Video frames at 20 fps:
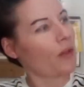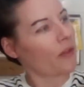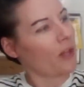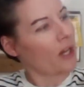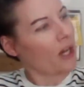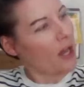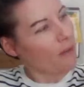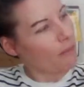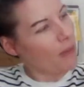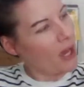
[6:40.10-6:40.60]

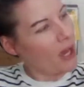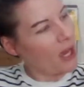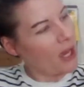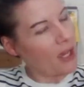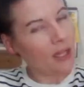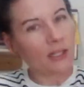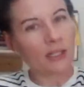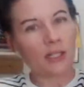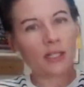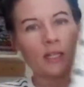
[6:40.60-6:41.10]
that I
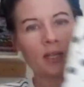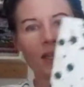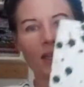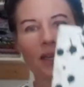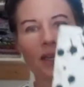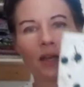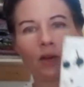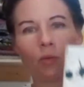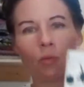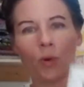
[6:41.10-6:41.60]
made
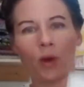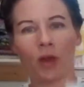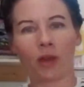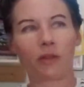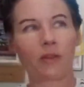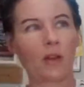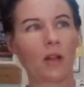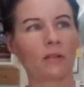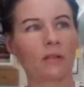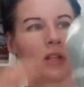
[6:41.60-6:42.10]

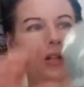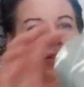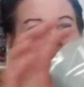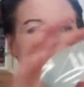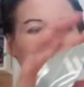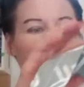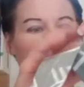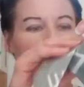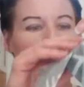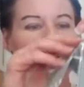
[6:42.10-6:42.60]
with a little
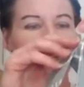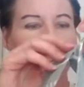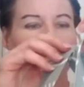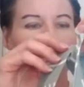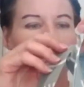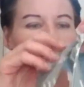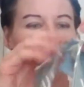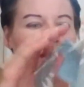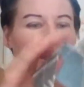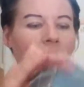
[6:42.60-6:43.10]
jean
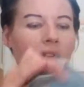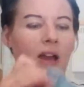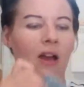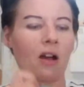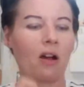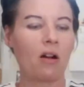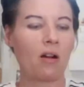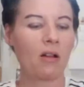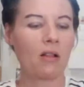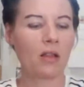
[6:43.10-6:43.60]

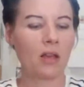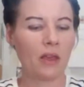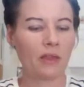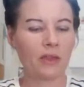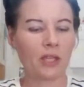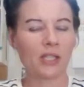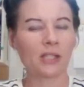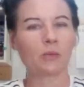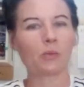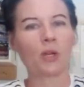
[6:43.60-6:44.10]
detail,
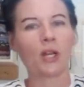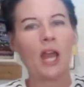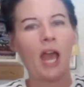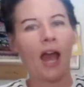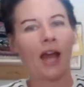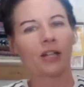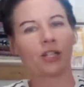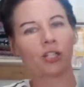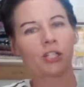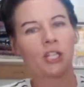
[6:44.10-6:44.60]
and this one
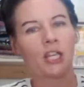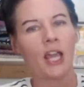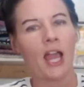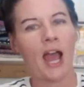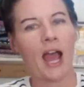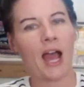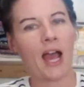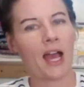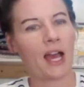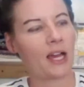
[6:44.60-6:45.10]
actually
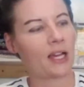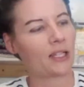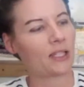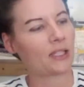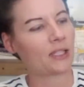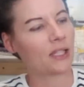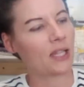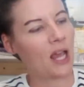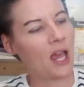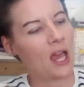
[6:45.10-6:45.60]

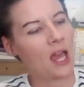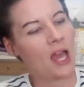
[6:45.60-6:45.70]
has